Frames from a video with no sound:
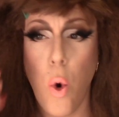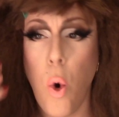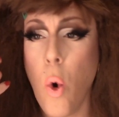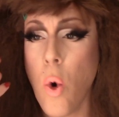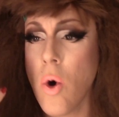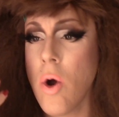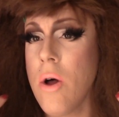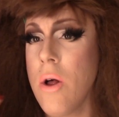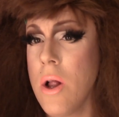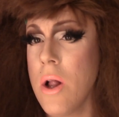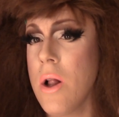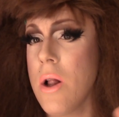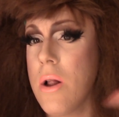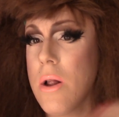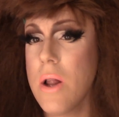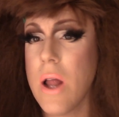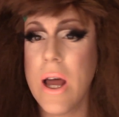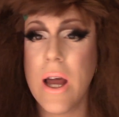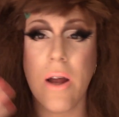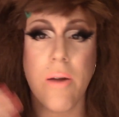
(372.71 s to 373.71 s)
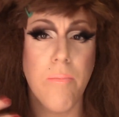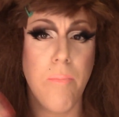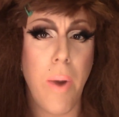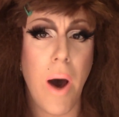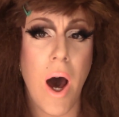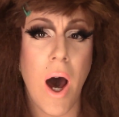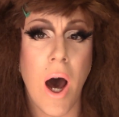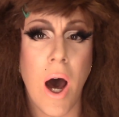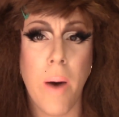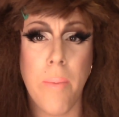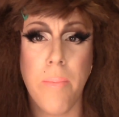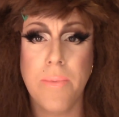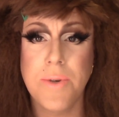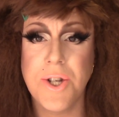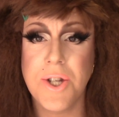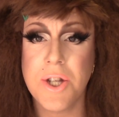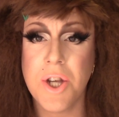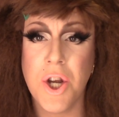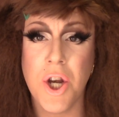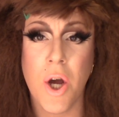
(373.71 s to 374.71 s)
coral, like pop,
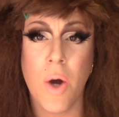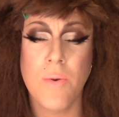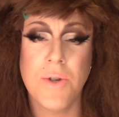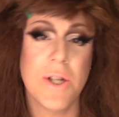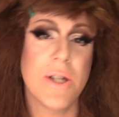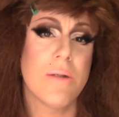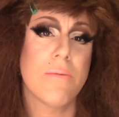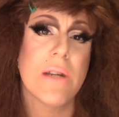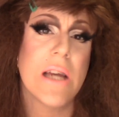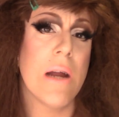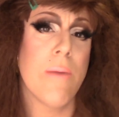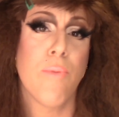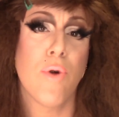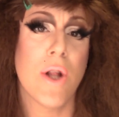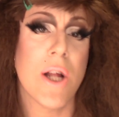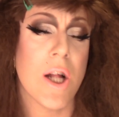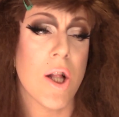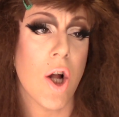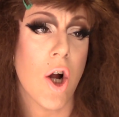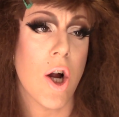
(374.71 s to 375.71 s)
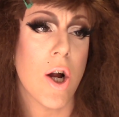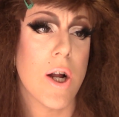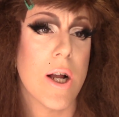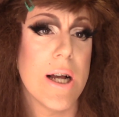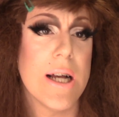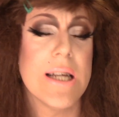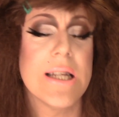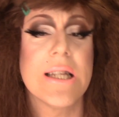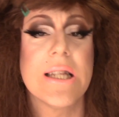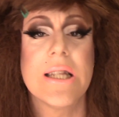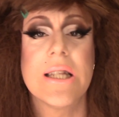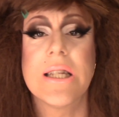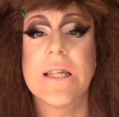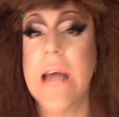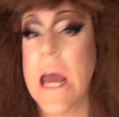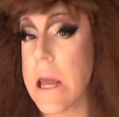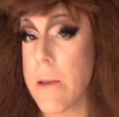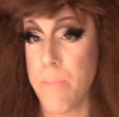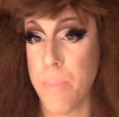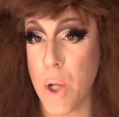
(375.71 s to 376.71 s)
just, you know, just Kimberly Clark
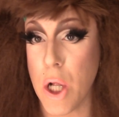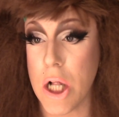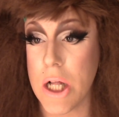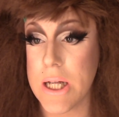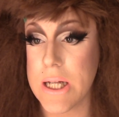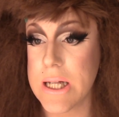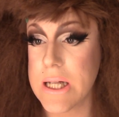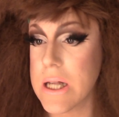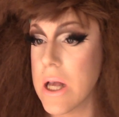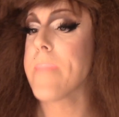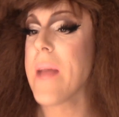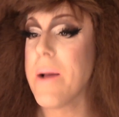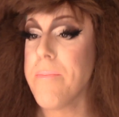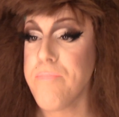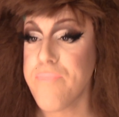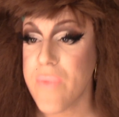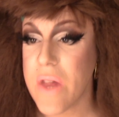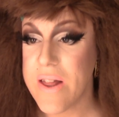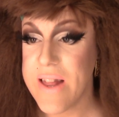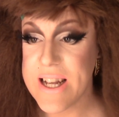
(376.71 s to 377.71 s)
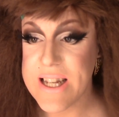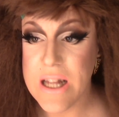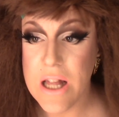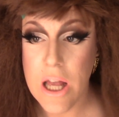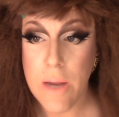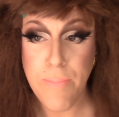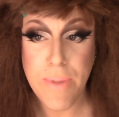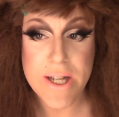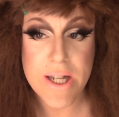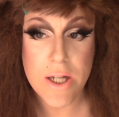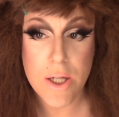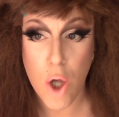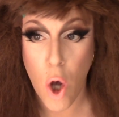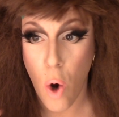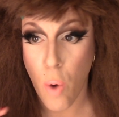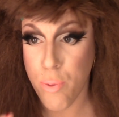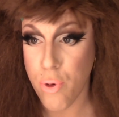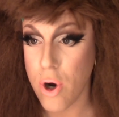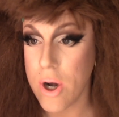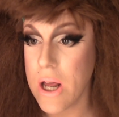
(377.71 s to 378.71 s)
staples. This lip is
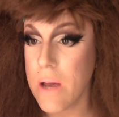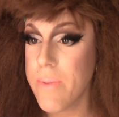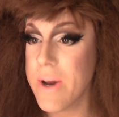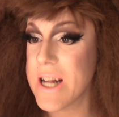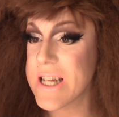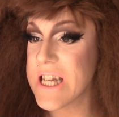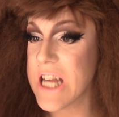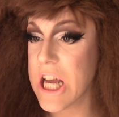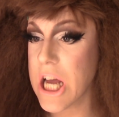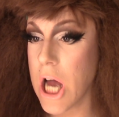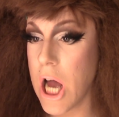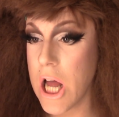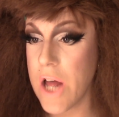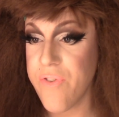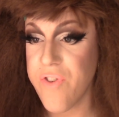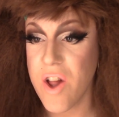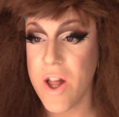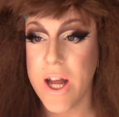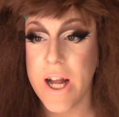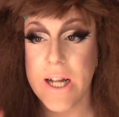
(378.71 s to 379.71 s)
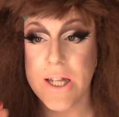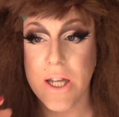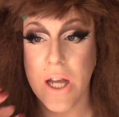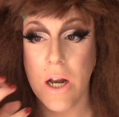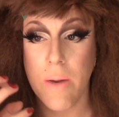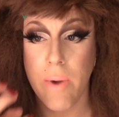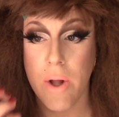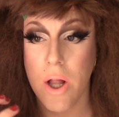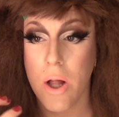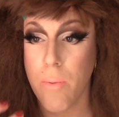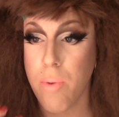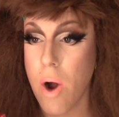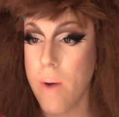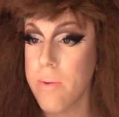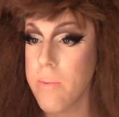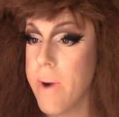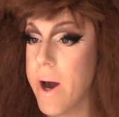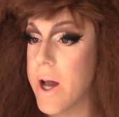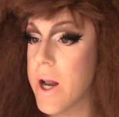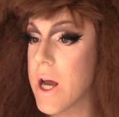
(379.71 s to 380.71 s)
so pretty, but it's like, I feel like it's gonna be a little
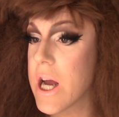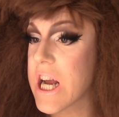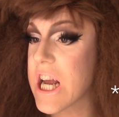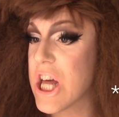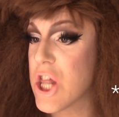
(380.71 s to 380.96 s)
problematic